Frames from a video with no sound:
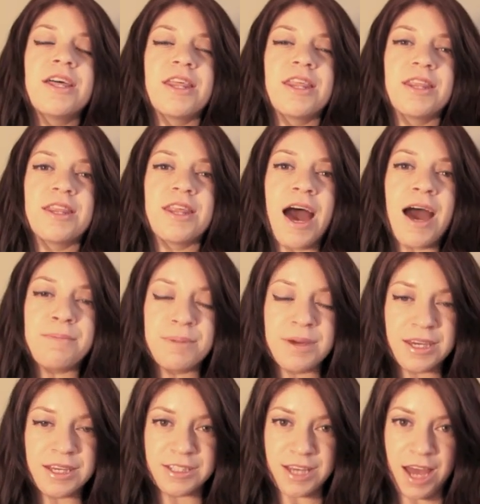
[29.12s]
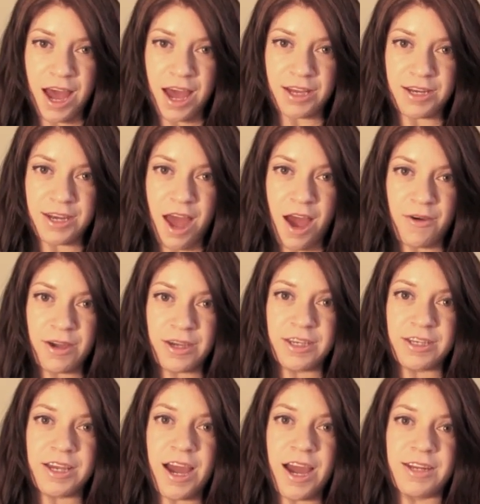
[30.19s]
that being done, now I
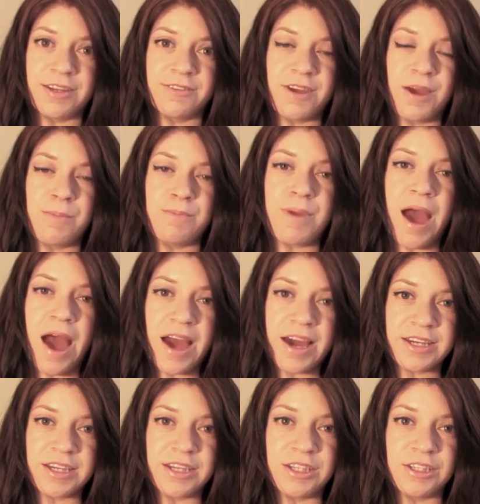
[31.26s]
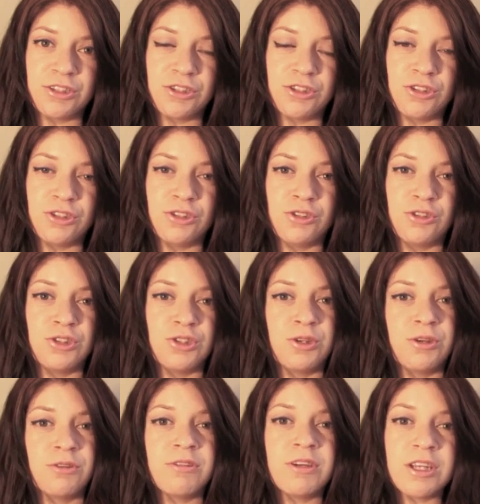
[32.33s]
can kind of get back into
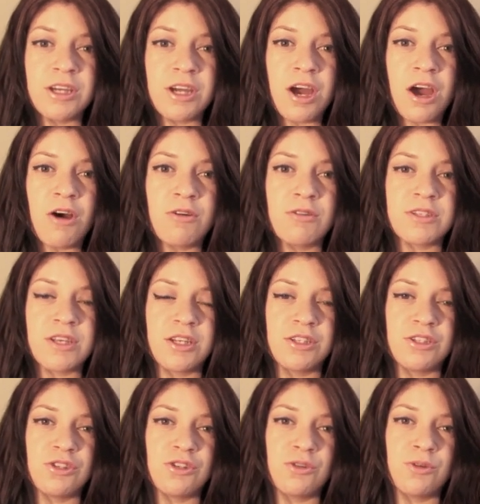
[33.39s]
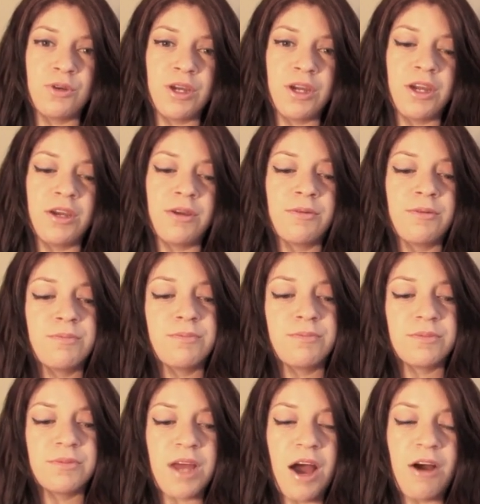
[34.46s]
doing videos and doing
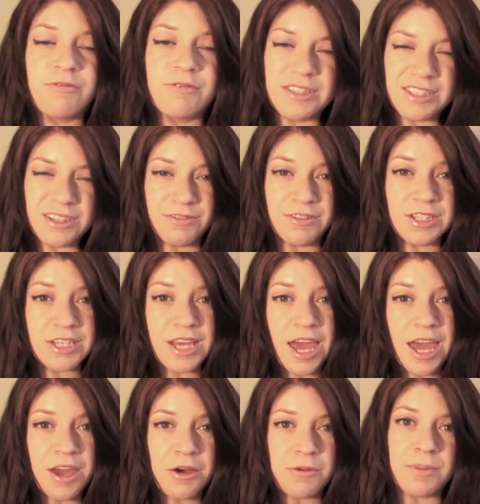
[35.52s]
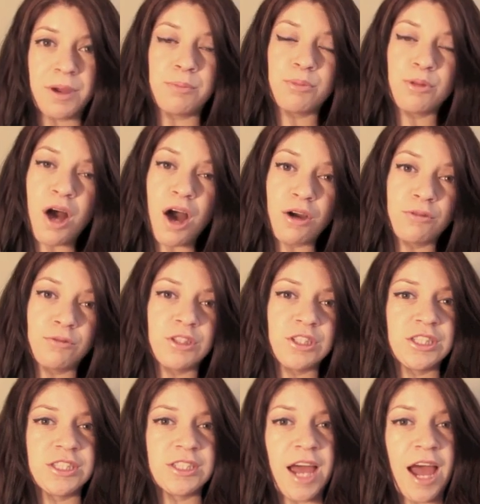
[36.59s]
outfits of the day on my blog, which
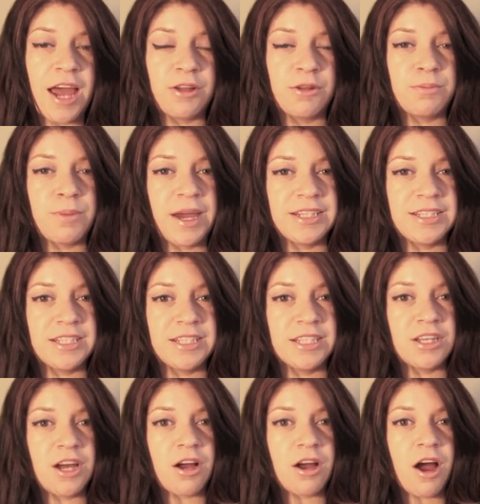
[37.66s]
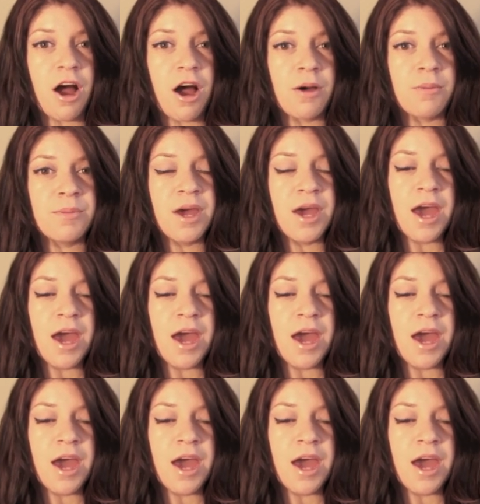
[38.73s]
is stylebydd.com.